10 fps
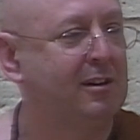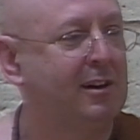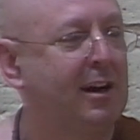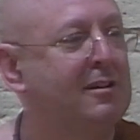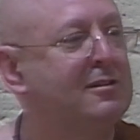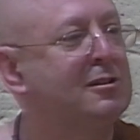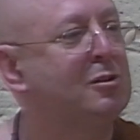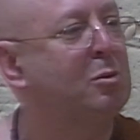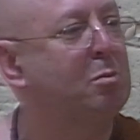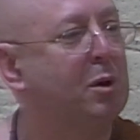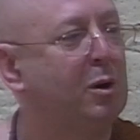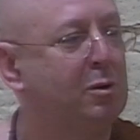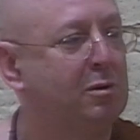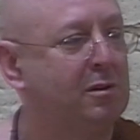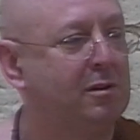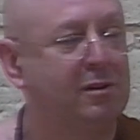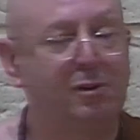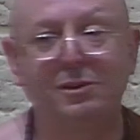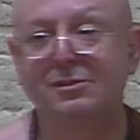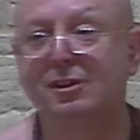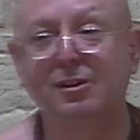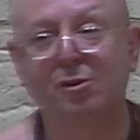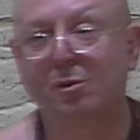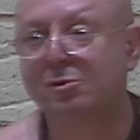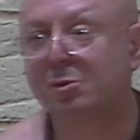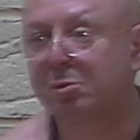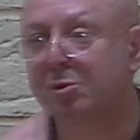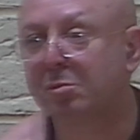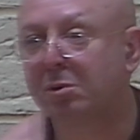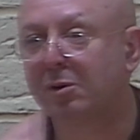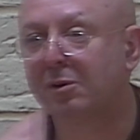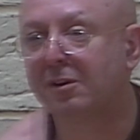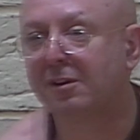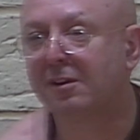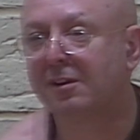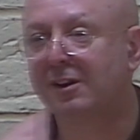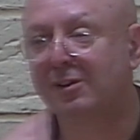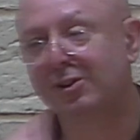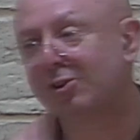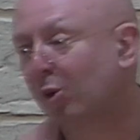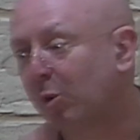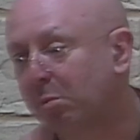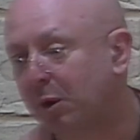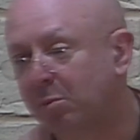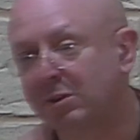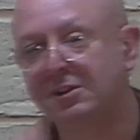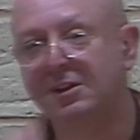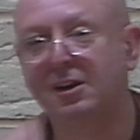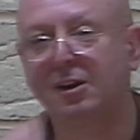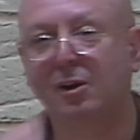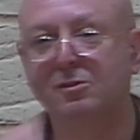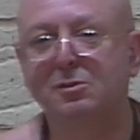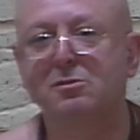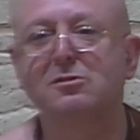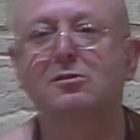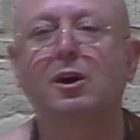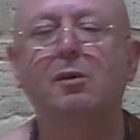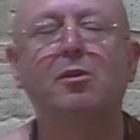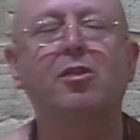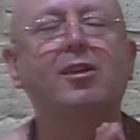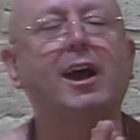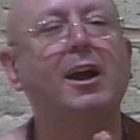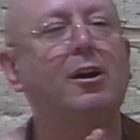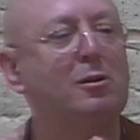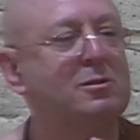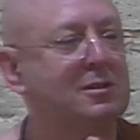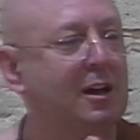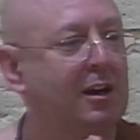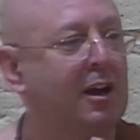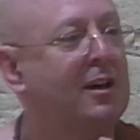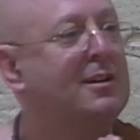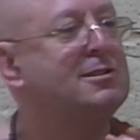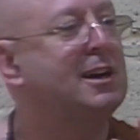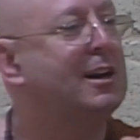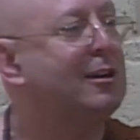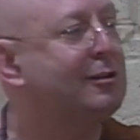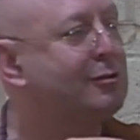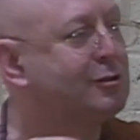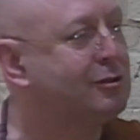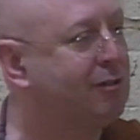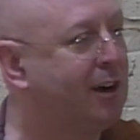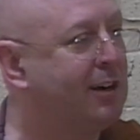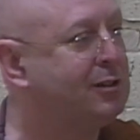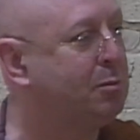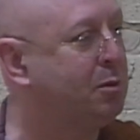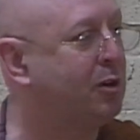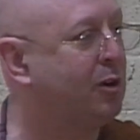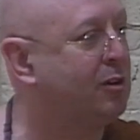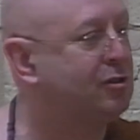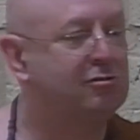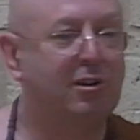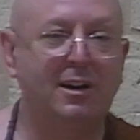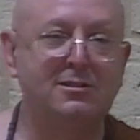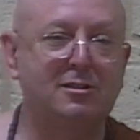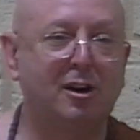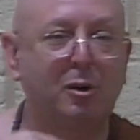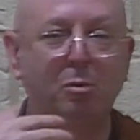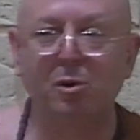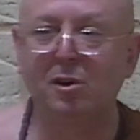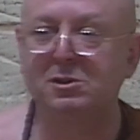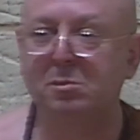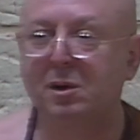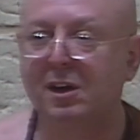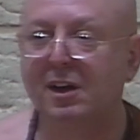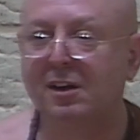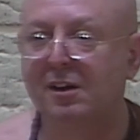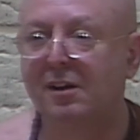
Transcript: had this little bone, which she thought was a Buddha bone. It was a dog bone, but she didn't know. She was so happy. Thank you, son. She had a little shrine. She put it on a shrine, started worshipping it.